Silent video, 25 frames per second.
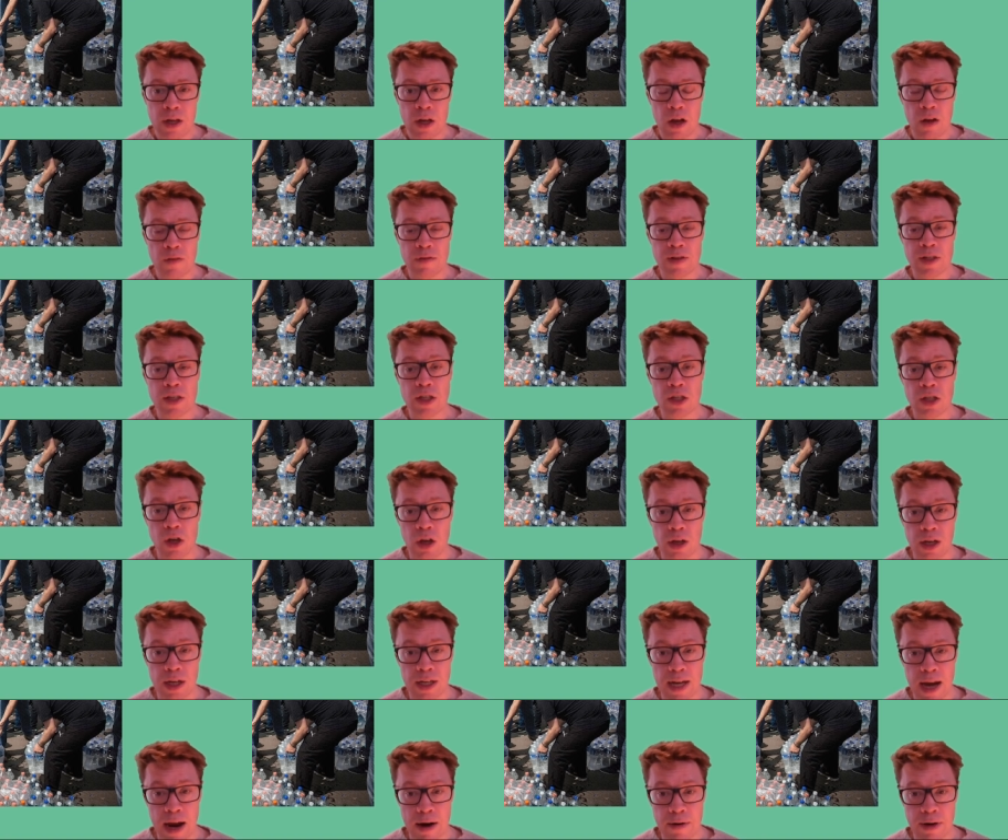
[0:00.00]
of
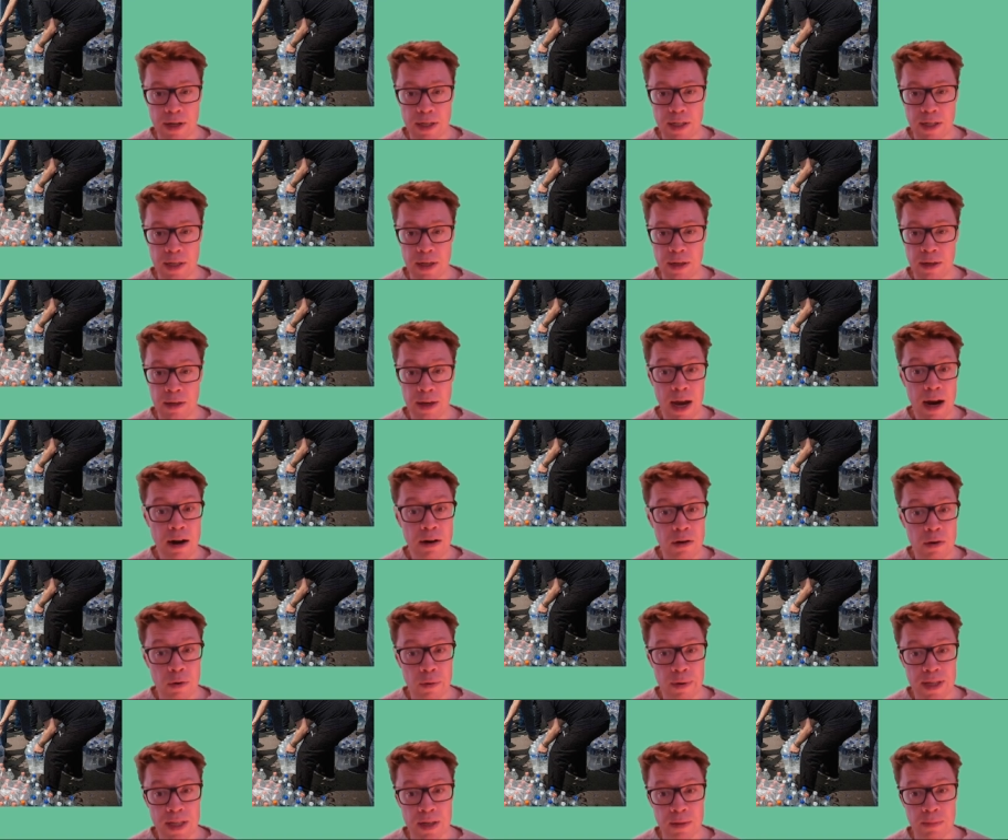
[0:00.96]
solidarity,
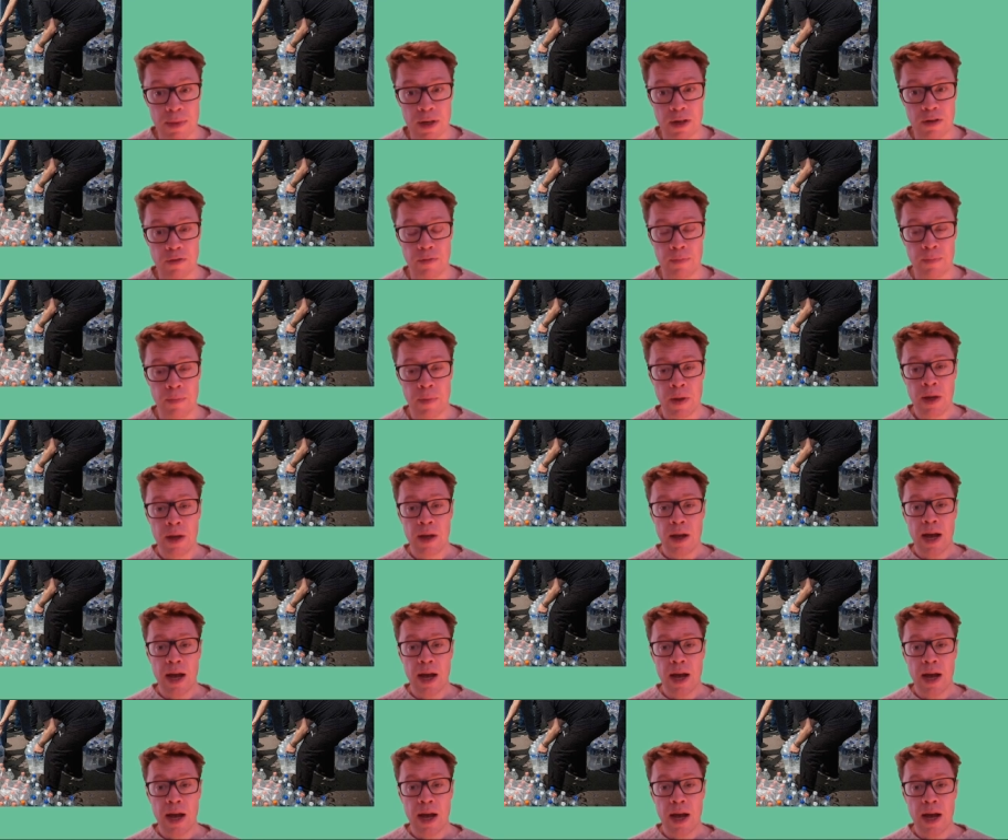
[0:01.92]
heroism even,